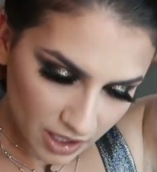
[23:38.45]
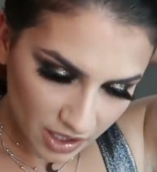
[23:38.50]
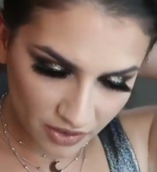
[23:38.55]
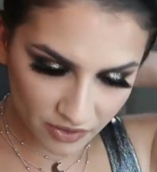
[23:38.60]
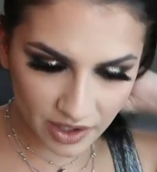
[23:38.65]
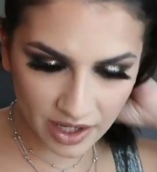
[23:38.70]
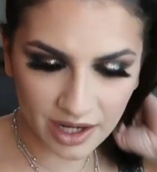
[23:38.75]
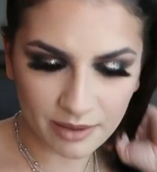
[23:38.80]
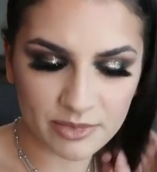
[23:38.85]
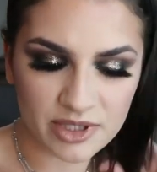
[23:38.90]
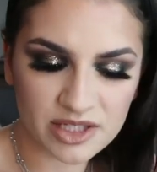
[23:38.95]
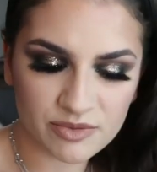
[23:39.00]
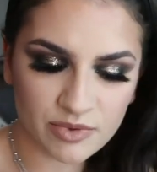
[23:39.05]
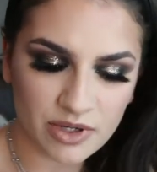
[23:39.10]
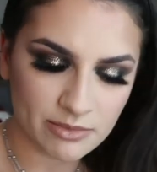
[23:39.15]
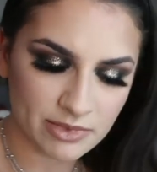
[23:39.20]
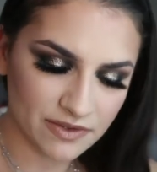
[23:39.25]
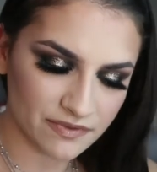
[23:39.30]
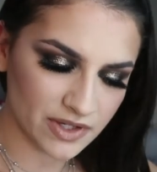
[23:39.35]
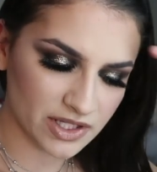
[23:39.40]
Okay, I'm gonna
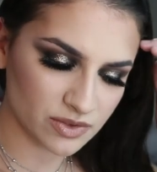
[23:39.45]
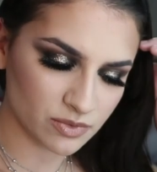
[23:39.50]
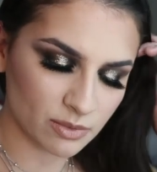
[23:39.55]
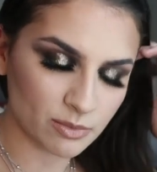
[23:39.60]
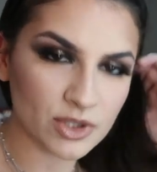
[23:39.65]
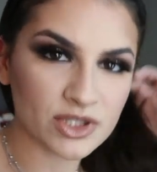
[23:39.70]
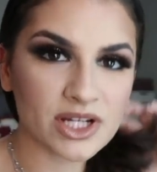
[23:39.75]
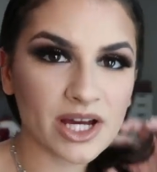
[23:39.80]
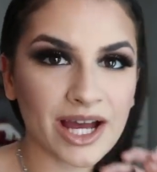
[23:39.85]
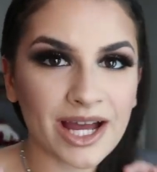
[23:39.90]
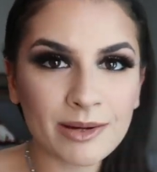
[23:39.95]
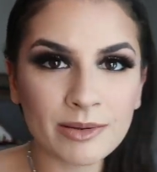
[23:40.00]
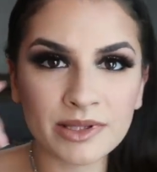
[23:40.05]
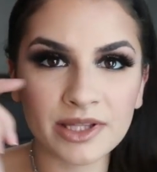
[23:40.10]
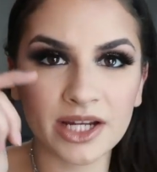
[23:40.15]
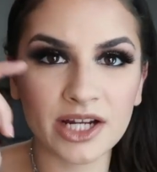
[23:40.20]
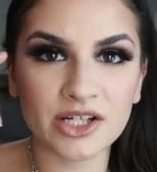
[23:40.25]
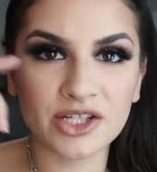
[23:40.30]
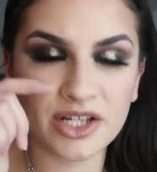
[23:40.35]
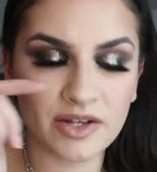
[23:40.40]
spray my face one more time
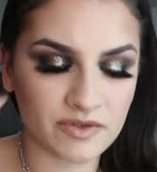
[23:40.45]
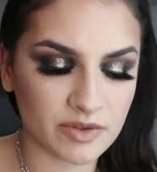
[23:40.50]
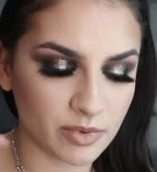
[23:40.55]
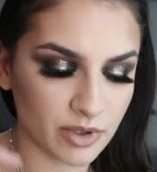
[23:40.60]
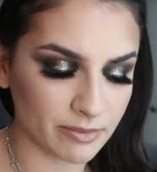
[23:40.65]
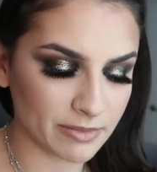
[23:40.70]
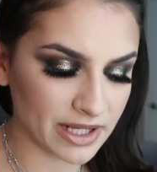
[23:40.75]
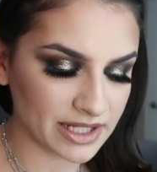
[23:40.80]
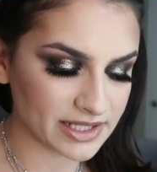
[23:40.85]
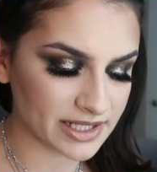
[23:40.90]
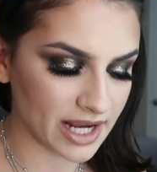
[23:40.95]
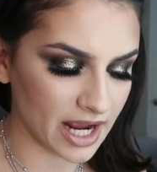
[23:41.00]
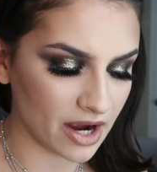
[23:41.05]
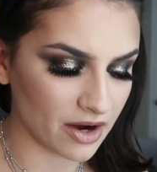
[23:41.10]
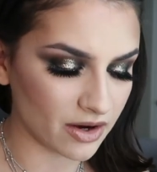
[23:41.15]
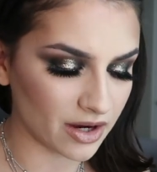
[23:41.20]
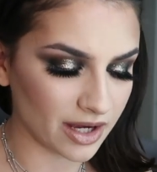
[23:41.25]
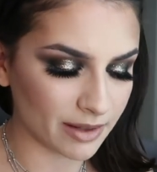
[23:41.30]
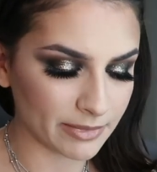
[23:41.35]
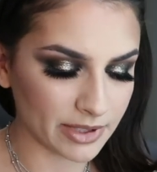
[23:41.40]
and then I just have to put
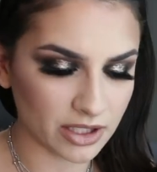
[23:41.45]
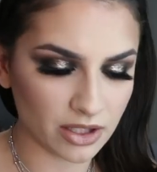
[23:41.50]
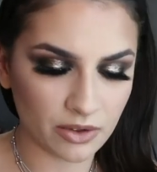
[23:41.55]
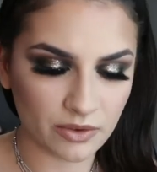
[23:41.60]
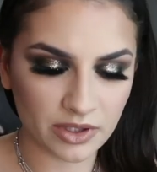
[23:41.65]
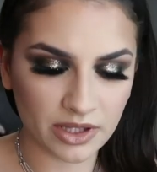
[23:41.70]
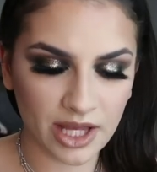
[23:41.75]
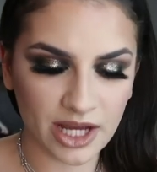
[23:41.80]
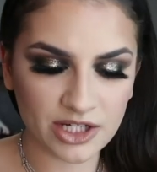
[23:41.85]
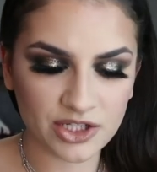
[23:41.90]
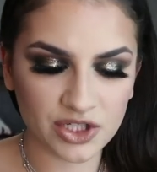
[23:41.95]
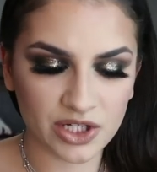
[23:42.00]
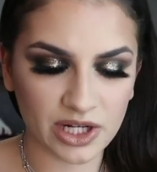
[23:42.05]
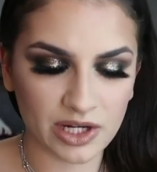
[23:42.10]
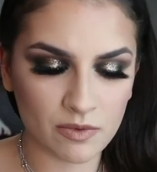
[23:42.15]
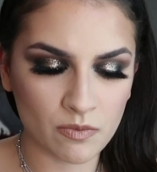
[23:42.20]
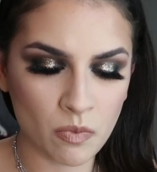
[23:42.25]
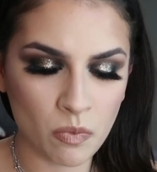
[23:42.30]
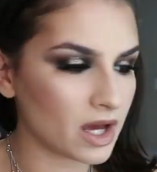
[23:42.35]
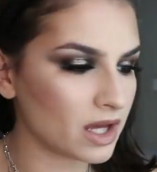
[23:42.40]
mascara on my lower lash
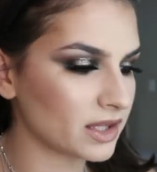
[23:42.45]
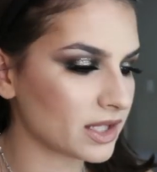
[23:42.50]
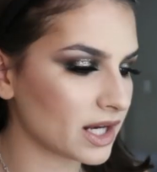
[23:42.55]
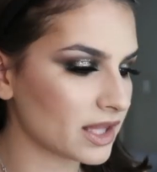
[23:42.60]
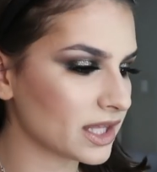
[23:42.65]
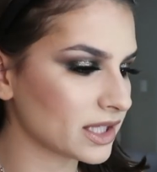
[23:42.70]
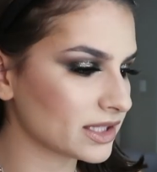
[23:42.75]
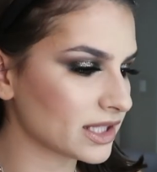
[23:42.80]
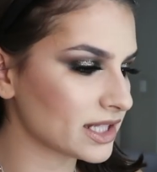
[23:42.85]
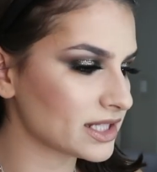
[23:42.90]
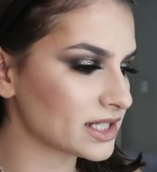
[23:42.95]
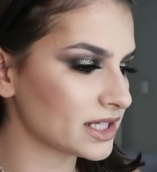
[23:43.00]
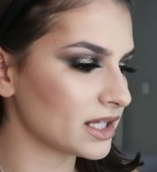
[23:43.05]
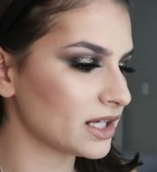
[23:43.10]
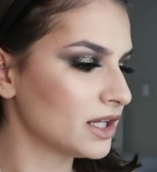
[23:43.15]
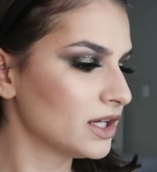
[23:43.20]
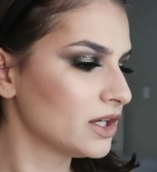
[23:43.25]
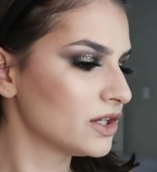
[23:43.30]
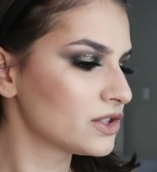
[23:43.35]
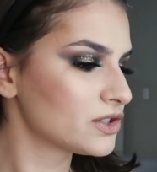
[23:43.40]
line. And then I think that's
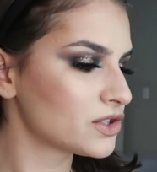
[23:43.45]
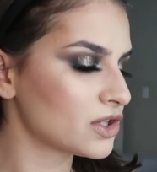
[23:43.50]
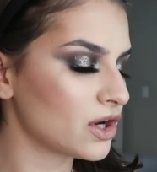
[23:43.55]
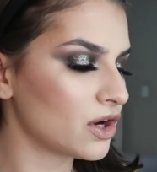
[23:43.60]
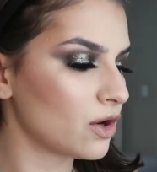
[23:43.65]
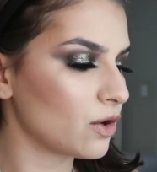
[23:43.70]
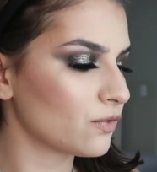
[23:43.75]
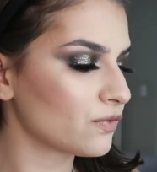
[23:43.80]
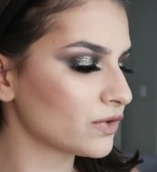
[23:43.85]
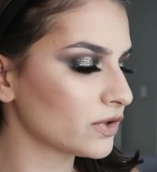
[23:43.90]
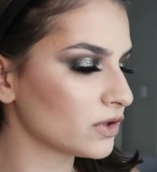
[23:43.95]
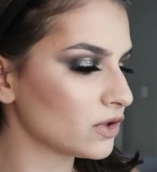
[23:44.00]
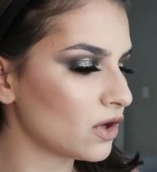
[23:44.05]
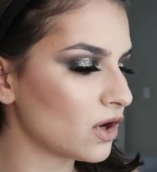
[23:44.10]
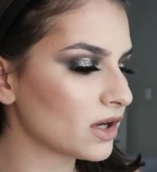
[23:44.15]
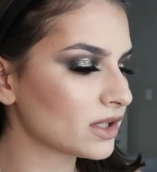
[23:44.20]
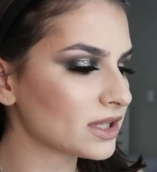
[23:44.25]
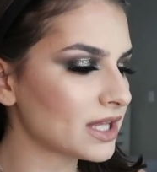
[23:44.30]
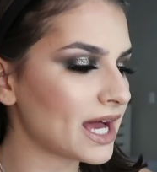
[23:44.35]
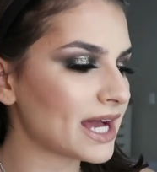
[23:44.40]
it. So for
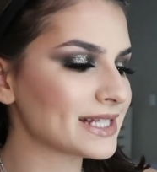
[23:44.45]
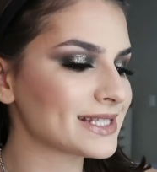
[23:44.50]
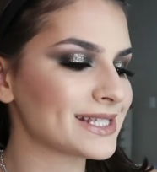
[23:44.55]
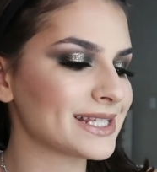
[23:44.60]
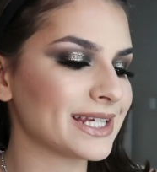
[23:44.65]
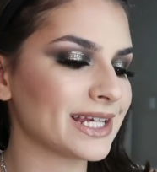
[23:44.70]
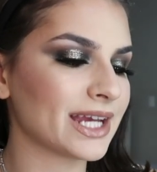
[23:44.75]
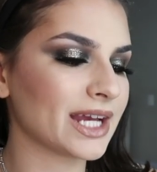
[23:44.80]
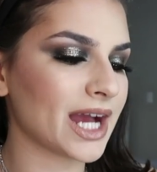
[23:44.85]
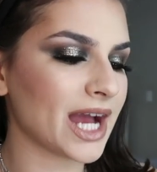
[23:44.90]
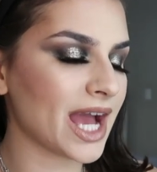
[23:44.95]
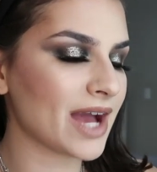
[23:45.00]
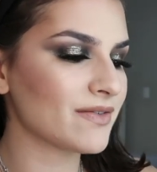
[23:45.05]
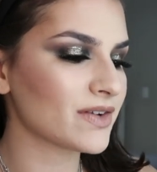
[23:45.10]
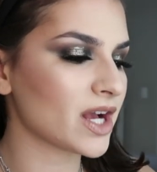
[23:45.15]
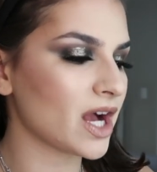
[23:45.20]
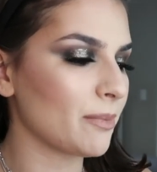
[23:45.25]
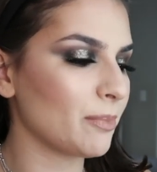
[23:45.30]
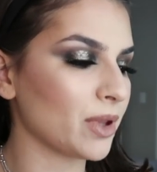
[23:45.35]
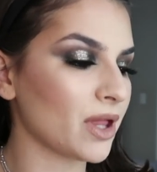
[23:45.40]
long lasting, I
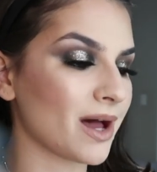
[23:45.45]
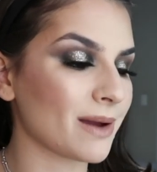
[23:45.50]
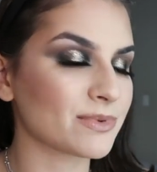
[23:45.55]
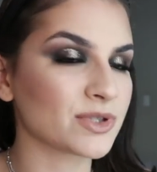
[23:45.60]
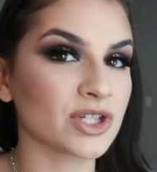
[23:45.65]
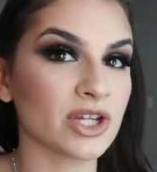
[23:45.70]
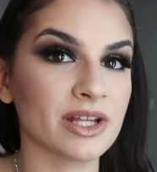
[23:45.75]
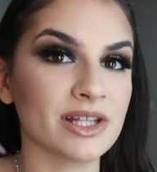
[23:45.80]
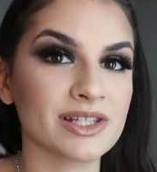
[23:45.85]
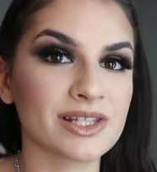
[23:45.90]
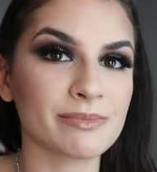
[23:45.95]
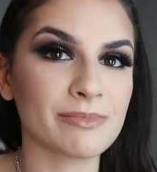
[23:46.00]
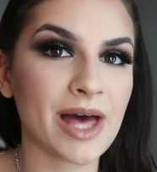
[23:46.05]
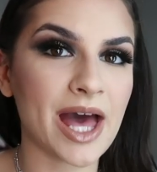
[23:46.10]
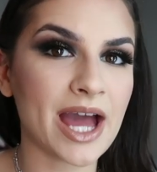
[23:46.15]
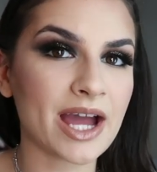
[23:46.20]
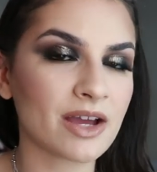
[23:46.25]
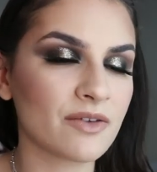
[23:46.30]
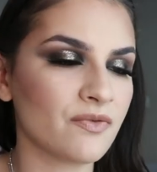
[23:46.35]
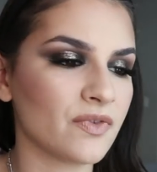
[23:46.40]
have a couple options.
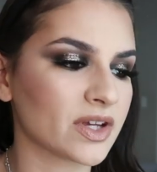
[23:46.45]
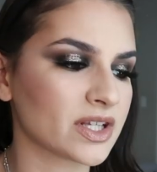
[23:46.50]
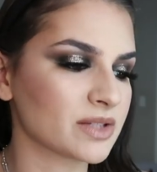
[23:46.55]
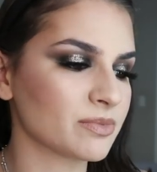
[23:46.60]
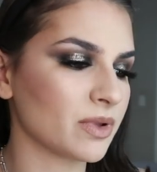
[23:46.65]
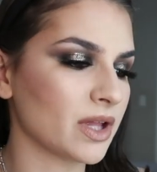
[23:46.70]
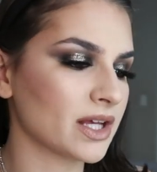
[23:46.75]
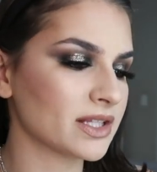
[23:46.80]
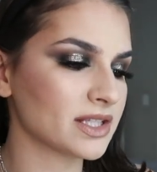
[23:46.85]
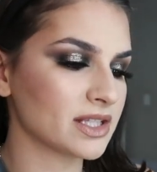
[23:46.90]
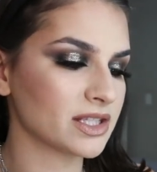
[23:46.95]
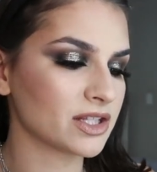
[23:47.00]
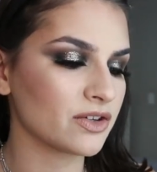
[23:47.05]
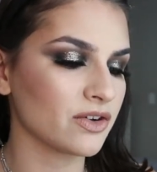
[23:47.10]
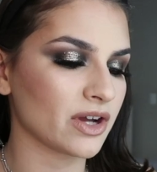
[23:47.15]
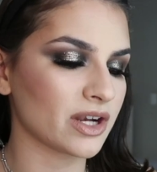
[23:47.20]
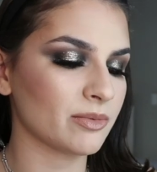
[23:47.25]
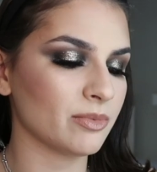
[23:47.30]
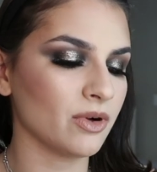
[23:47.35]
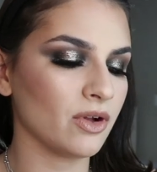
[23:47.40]
MAC Fix Plus is
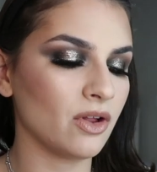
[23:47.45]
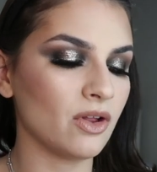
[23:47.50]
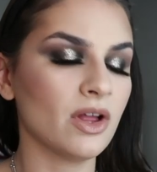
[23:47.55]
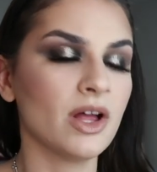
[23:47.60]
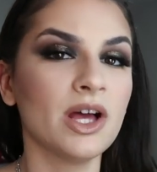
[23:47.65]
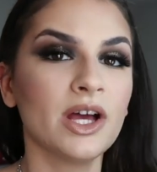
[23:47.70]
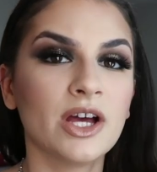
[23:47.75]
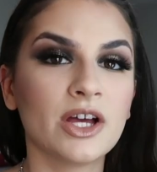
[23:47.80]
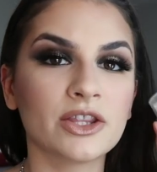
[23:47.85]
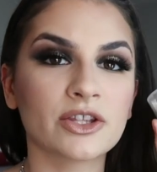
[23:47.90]
incredible.